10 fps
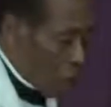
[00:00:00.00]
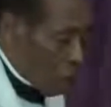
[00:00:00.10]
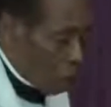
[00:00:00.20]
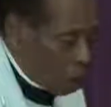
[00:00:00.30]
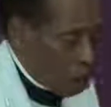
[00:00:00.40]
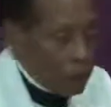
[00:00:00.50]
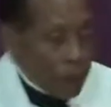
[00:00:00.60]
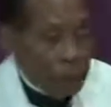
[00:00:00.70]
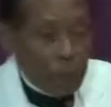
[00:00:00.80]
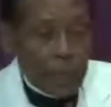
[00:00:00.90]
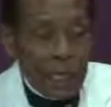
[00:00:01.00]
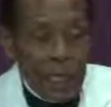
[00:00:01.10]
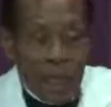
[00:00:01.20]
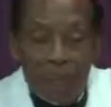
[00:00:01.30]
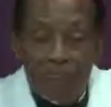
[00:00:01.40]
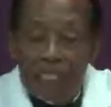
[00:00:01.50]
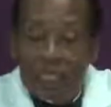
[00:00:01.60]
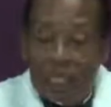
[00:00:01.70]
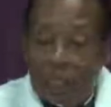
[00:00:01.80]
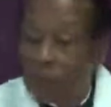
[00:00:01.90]
you, you need to learn all
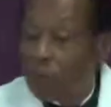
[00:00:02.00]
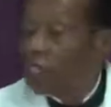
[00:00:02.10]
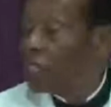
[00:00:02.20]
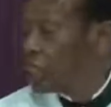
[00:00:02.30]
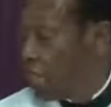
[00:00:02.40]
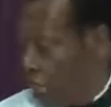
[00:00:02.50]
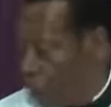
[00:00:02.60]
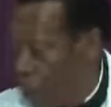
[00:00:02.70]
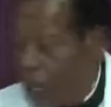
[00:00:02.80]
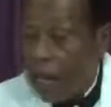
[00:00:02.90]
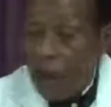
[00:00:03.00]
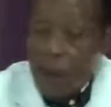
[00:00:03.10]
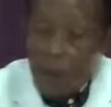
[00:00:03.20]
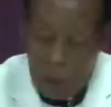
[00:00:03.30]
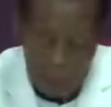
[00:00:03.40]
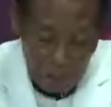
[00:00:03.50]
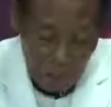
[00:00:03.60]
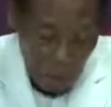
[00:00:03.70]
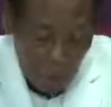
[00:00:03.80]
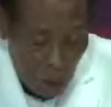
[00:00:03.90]
these things, both sides. Oh,
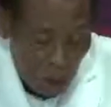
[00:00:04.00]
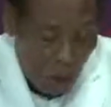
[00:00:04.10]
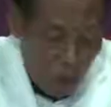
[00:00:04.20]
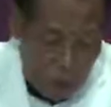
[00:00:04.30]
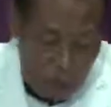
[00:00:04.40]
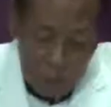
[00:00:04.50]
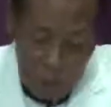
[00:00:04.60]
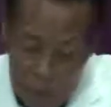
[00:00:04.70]
oh, what I'm